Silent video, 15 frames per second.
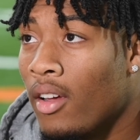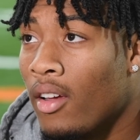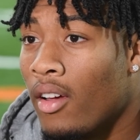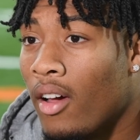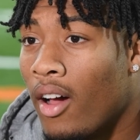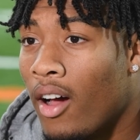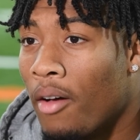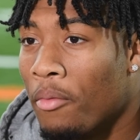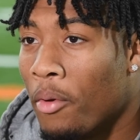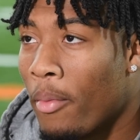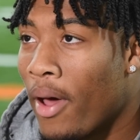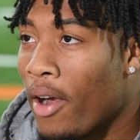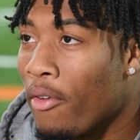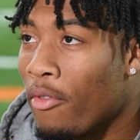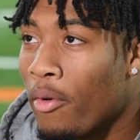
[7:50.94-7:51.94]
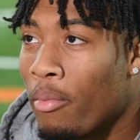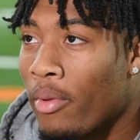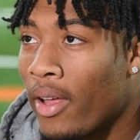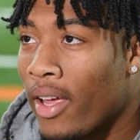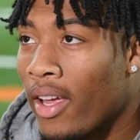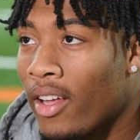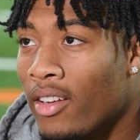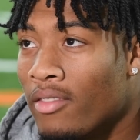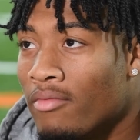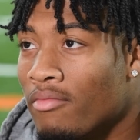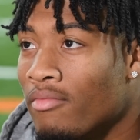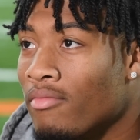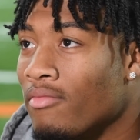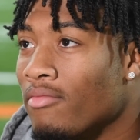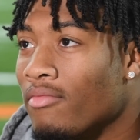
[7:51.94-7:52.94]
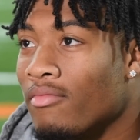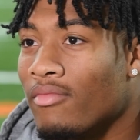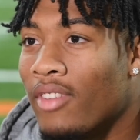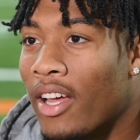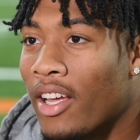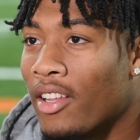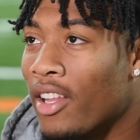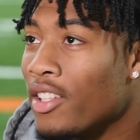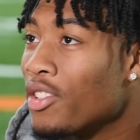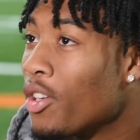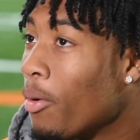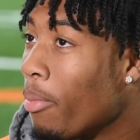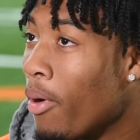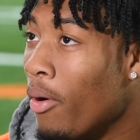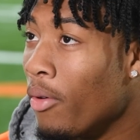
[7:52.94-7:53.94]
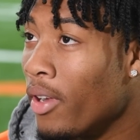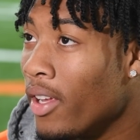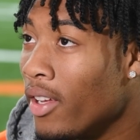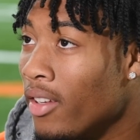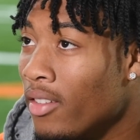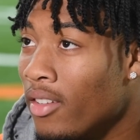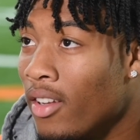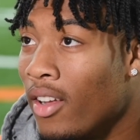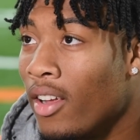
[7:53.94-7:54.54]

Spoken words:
No matter if we're playing like a lesser opponent,